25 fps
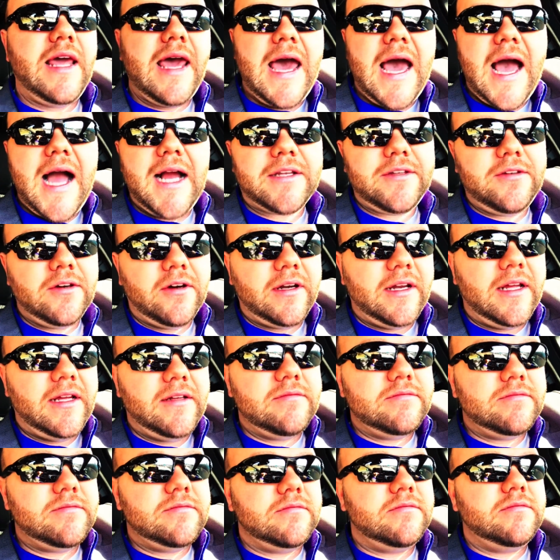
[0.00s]
act on it.
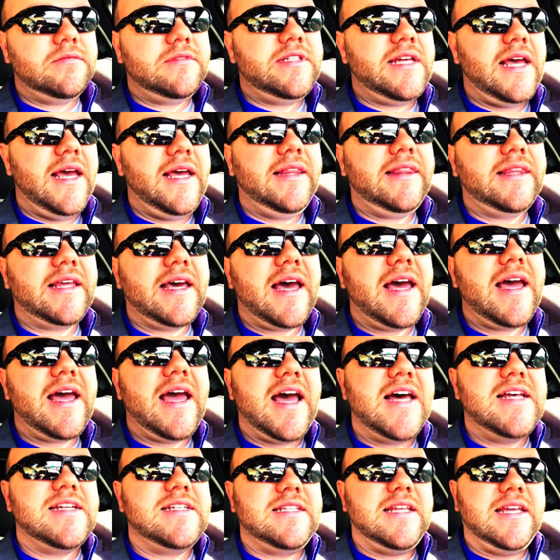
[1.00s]
Take that
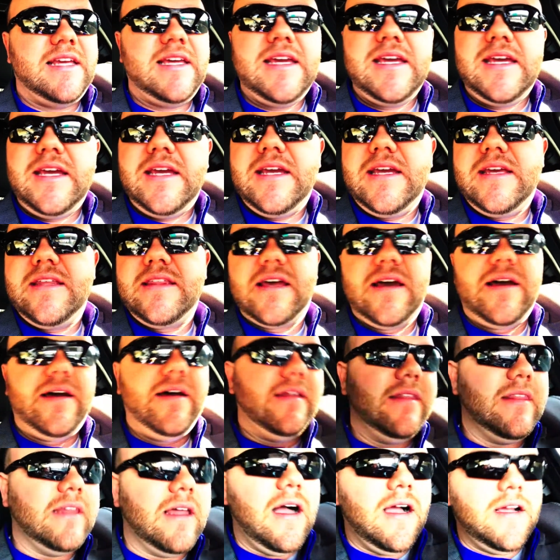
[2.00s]
as the key that
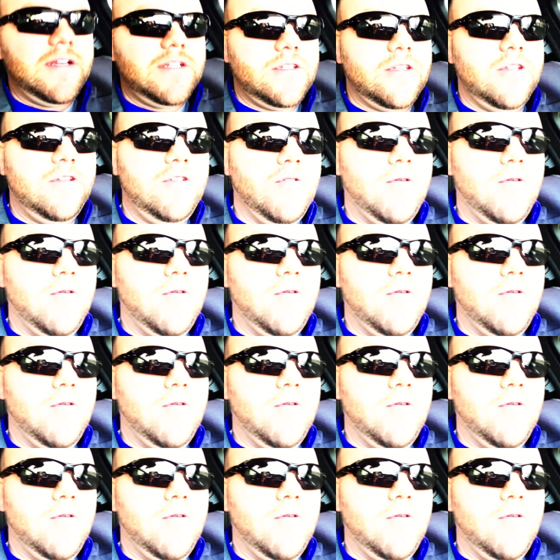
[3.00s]
unlocks the